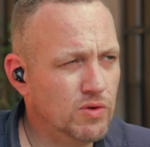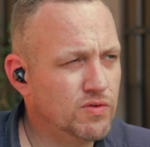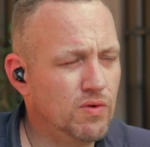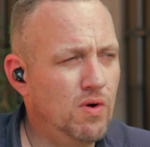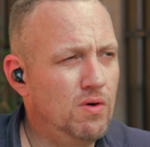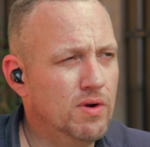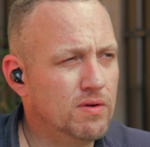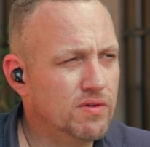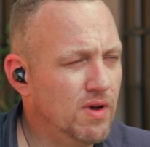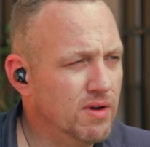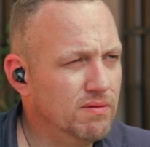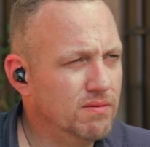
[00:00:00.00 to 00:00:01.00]
What's wrong? And I was
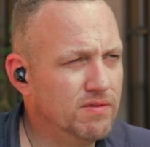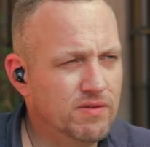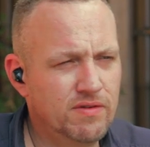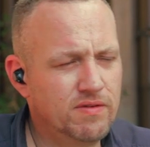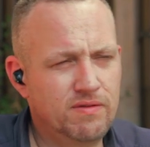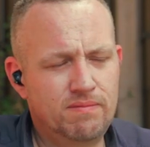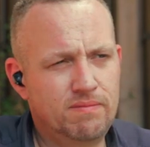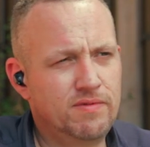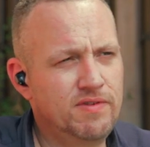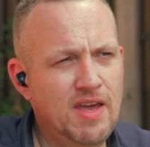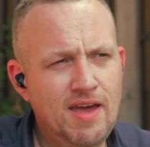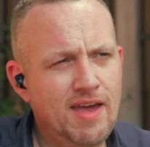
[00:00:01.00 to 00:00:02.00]
like, Just
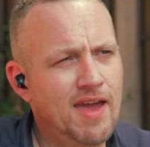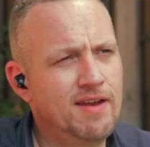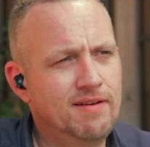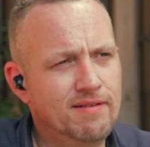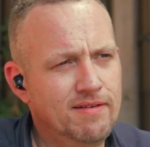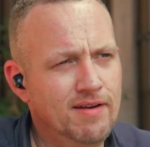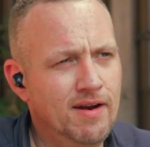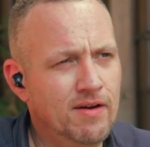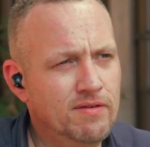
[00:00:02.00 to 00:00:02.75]
sing again, you know?